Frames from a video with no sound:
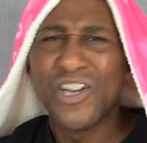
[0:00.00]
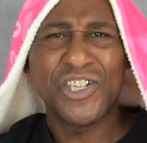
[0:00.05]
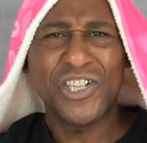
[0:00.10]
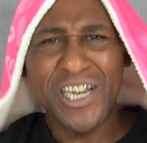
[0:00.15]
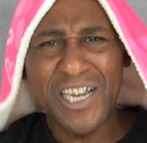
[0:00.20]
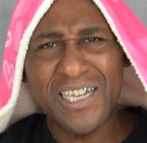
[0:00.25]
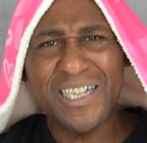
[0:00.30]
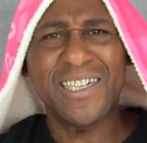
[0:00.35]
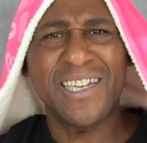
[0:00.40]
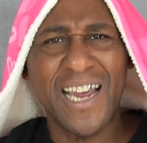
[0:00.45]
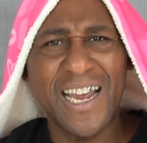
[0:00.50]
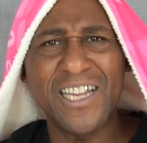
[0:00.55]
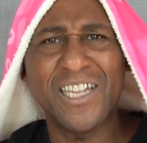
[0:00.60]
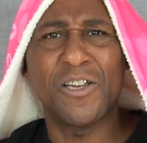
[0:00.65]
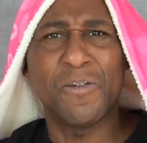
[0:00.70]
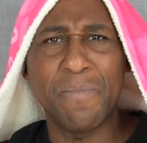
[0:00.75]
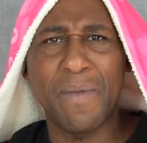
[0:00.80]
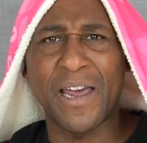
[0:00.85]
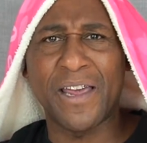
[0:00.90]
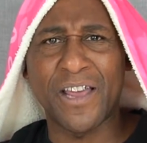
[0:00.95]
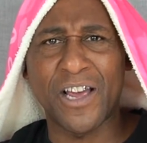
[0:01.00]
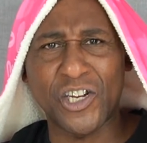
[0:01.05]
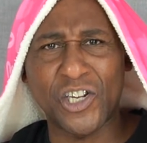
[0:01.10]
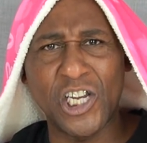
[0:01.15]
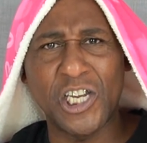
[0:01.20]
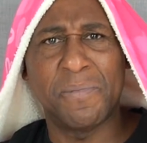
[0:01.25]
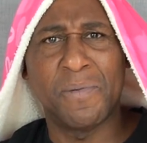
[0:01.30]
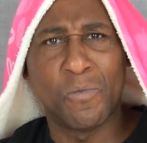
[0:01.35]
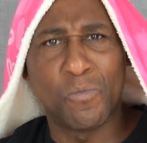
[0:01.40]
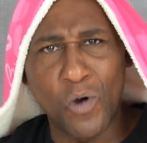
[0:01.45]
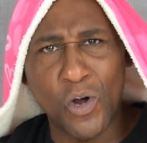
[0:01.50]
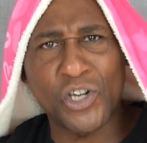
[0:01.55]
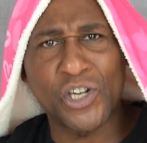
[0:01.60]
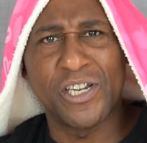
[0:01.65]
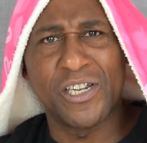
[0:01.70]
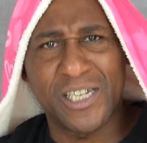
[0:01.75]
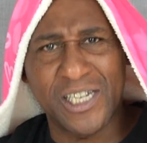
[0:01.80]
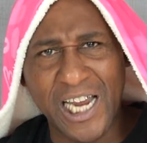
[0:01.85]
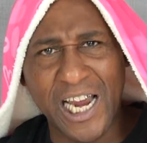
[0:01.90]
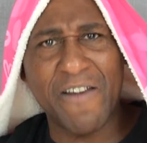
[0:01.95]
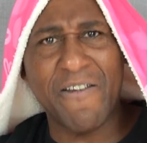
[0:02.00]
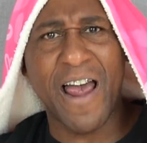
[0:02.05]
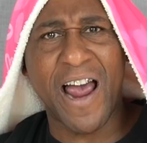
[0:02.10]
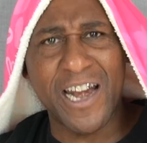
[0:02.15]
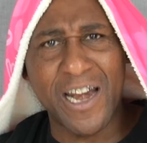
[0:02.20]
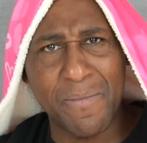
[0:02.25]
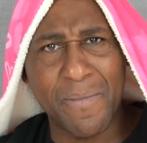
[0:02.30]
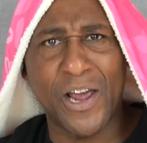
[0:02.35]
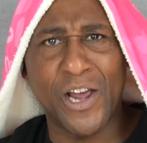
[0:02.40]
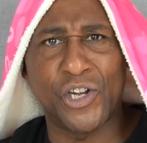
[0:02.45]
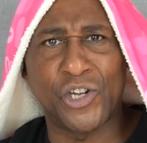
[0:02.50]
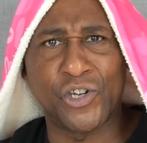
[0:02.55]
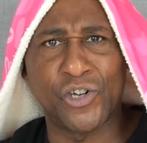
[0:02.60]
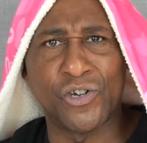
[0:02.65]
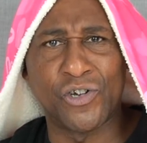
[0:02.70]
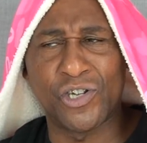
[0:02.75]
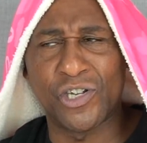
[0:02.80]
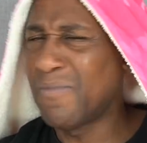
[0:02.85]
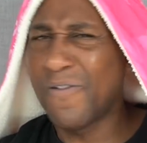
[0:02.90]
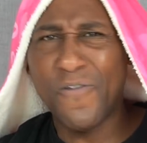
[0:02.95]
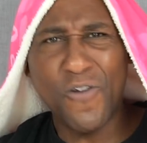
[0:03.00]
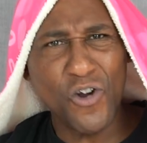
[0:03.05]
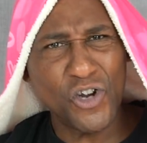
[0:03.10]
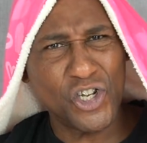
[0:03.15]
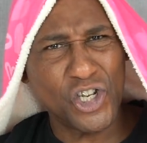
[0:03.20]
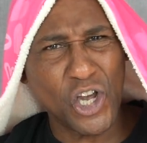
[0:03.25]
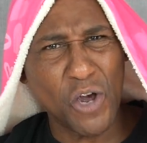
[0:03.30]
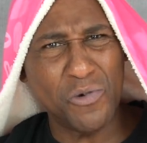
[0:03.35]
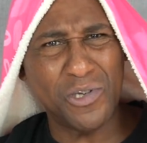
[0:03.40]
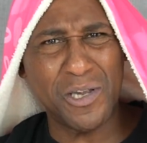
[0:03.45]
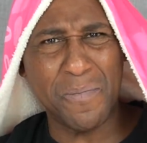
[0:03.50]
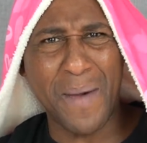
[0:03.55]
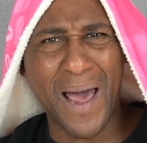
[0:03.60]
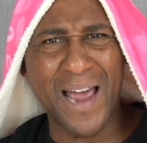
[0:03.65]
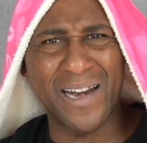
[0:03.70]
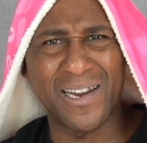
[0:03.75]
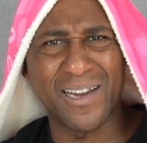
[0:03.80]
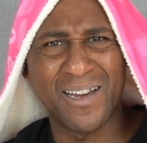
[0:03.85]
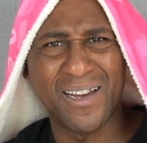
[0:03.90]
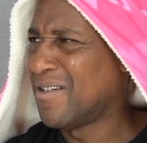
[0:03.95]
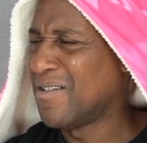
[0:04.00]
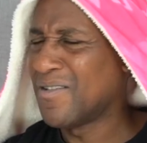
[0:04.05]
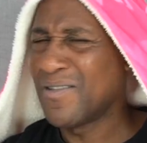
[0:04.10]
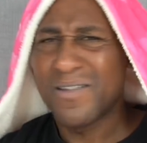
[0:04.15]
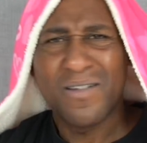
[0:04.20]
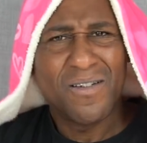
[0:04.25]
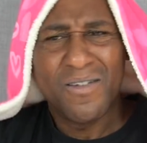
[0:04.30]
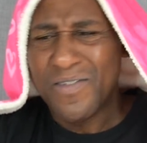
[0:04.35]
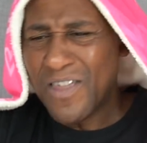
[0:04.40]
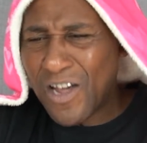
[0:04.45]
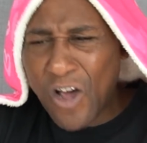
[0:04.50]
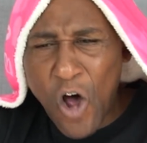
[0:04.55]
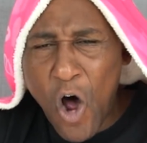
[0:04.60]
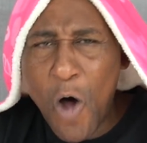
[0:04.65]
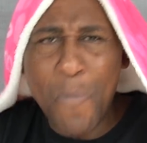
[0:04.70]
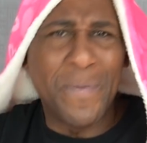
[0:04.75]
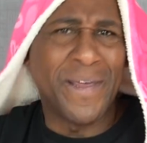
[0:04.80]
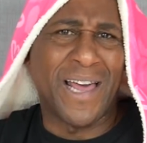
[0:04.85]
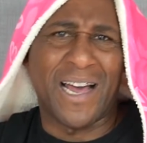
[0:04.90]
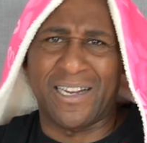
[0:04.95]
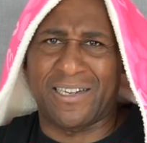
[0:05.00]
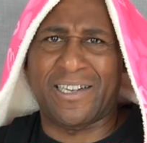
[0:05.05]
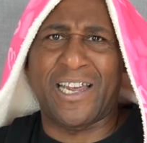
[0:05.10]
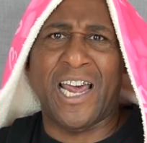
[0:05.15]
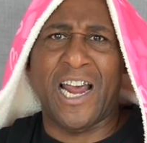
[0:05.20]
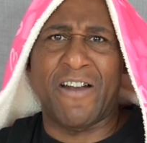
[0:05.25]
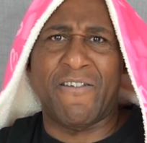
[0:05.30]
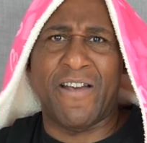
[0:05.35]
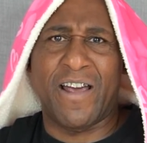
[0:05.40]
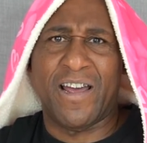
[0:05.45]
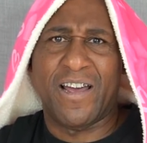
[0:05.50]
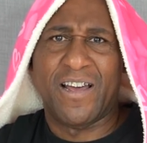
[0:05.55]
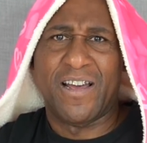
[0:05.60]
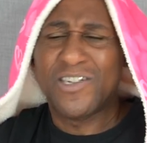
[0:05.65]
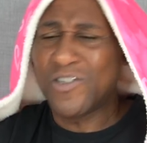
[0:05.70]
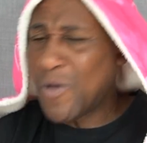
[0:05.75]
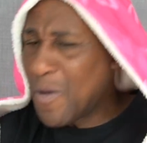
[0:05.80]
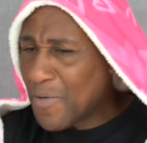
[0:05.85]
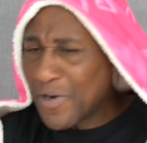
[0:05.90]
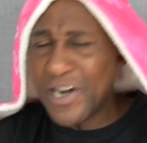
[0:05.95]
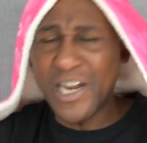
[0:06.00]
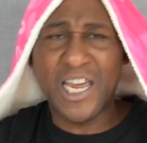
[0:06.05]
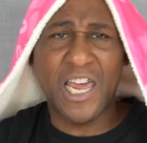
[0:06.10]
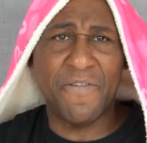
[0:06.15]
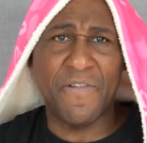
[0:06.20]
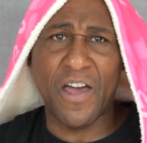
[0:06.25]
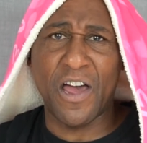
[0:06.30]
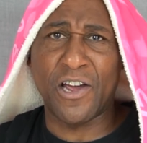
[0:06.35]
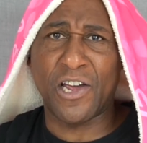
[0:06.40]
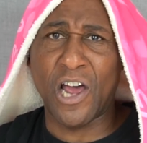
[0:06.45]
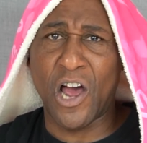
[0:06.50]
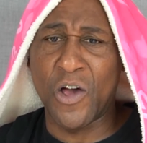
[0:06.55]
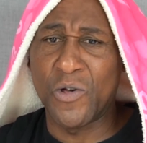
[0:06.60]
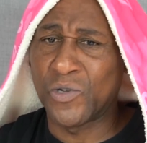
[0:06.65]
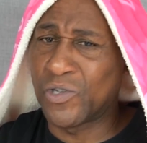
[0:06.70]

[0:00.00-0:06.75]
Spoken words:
She's saying to me that she's been watching scary animations before she goes to bed. They can't be that scary. So I'm gonna give it a go.